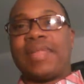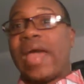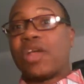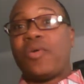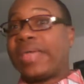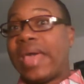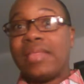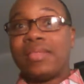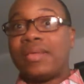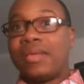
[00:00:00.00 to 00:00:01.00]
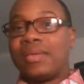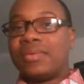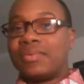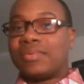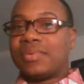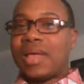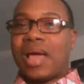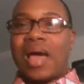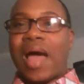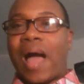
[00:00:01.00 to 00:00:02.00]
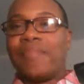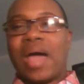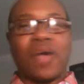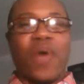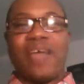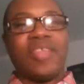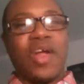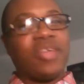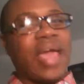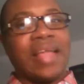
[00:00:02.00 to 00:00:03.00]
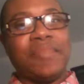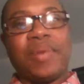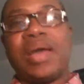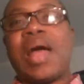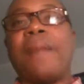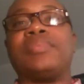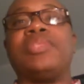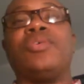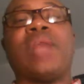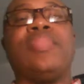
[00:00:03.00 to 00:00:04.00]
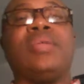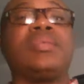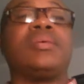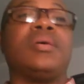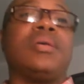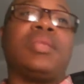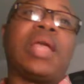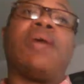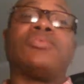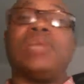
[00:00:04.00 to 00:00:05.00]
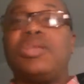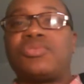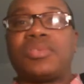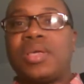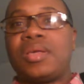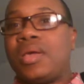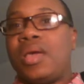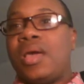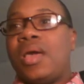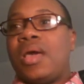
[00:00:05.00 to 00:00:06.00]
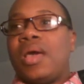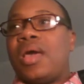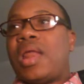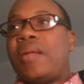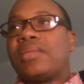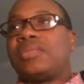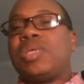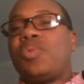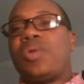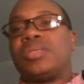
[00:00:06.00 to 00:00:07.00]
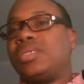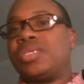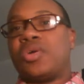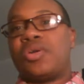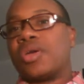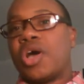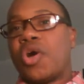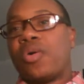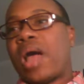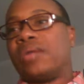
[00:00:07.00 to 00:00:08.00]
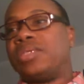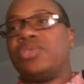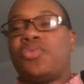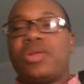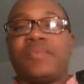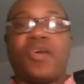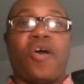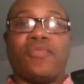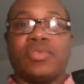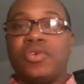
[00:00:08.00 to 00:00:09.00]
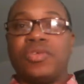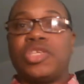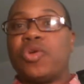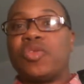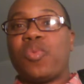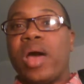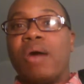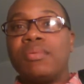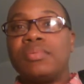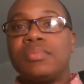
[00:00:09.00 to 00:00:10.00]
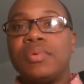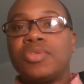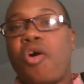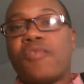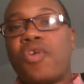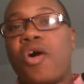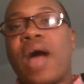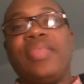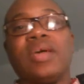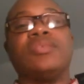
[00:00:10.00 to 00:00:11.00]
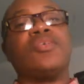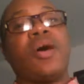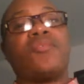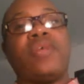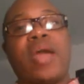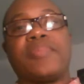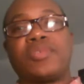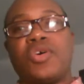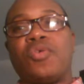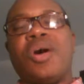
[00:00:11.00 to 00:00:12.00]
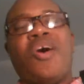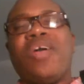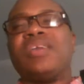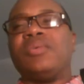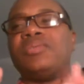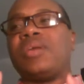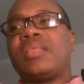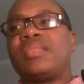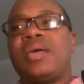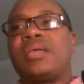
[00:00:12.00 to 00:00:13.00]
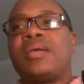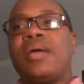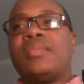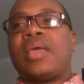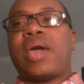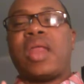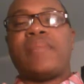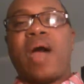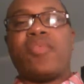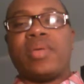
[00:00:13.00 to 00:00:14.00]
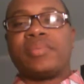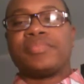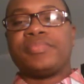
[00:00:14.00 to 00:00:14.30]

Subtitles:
like her again. I'm not quite there yet, but I think the character is interesting, and I'd like to see where she's gonna go and how she's gonna evolve on the show as well. So overall, I think it's a great episode. Oh yeah, there was another thing that kind of bothered me.